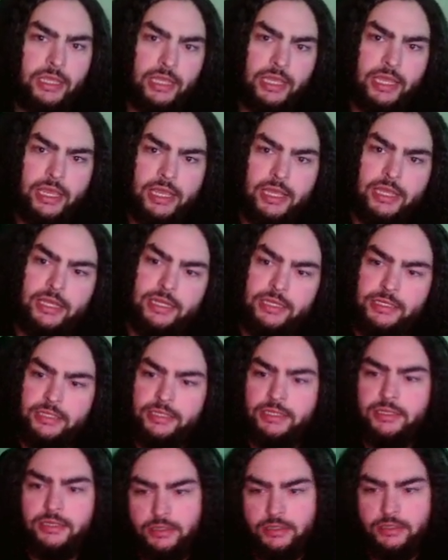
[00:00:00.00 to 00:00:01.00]
And
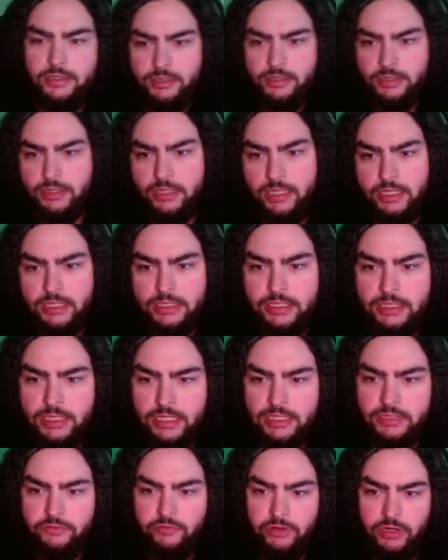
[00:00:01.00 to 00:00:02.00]
in
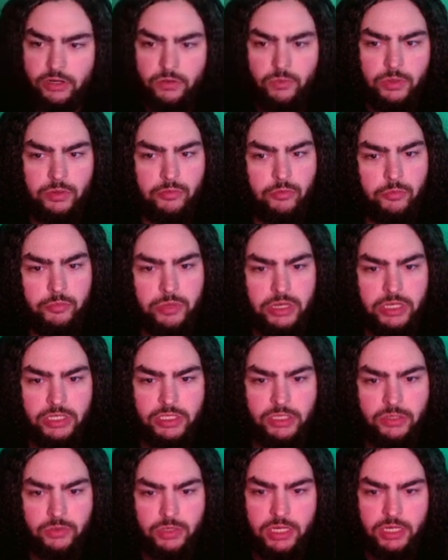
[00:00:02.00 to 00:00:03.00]
today's video we will be
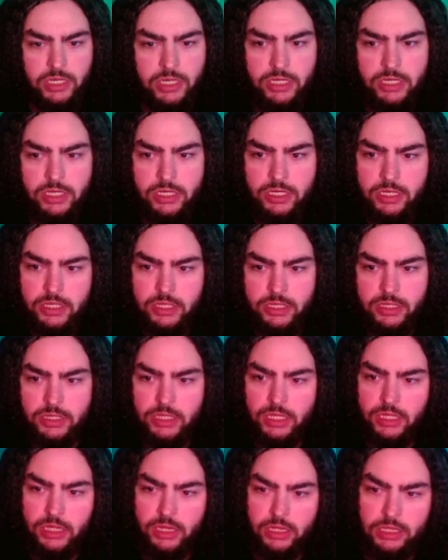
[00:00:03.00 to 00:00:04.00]
doing
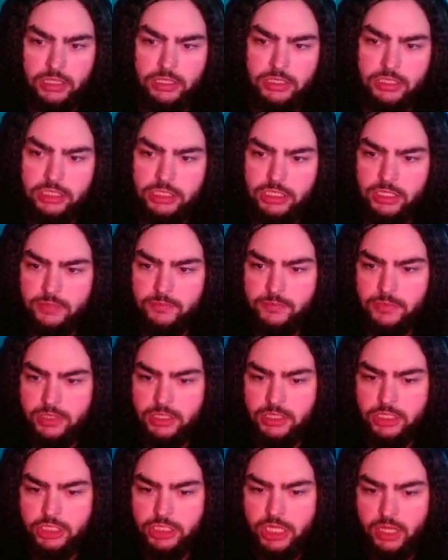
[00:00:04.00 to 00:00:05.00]
the gym
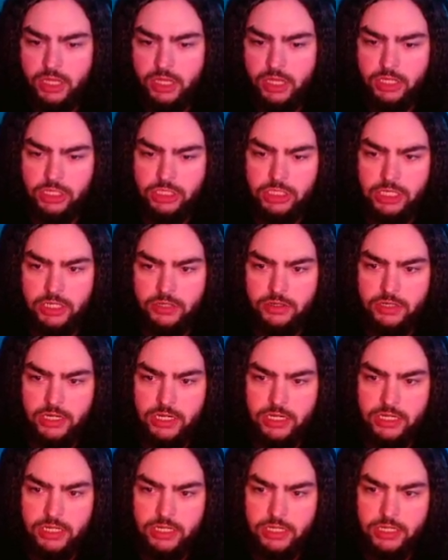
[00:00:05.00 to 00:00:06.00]
challenge here
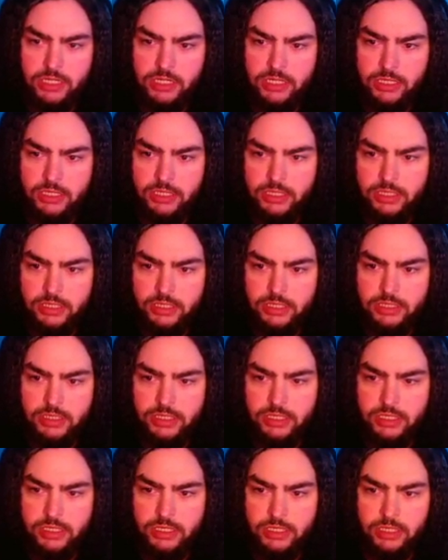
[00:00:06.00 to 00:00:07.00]
in
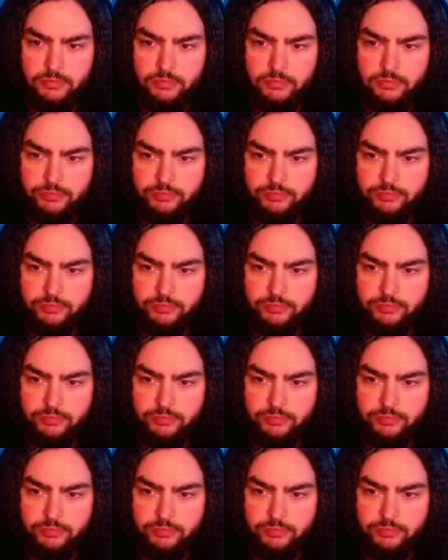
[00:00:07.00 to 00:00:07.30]
uh,